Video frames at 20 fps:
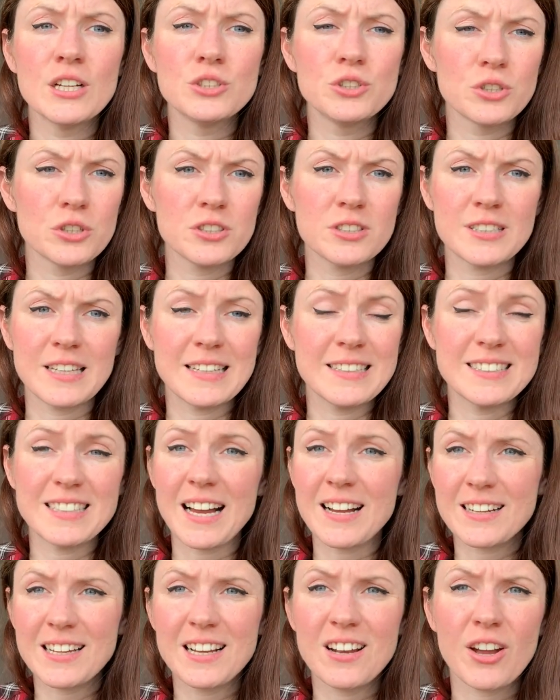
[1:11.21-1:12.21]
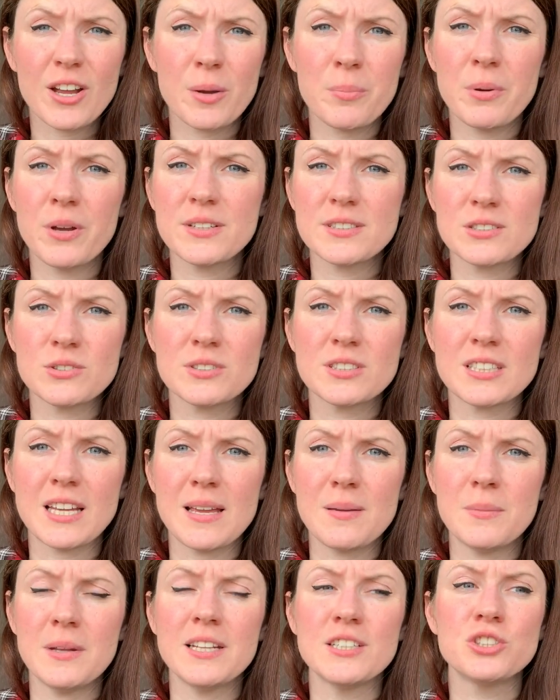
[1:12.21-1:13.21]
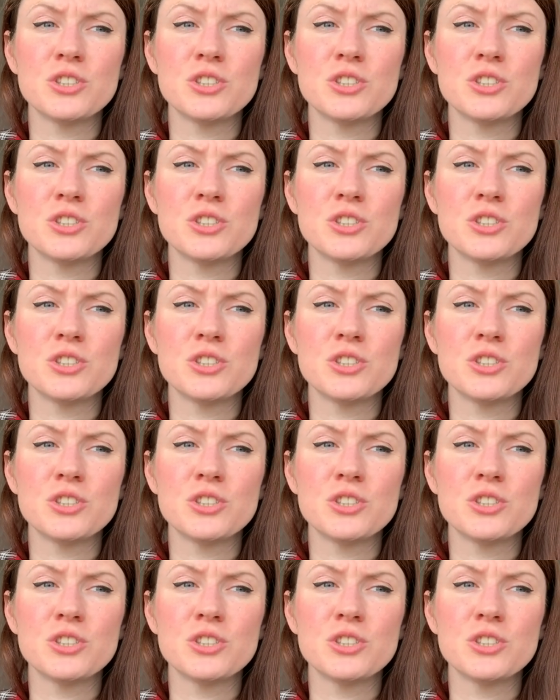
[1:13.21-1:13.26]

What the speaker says: just exactly like a personal statement.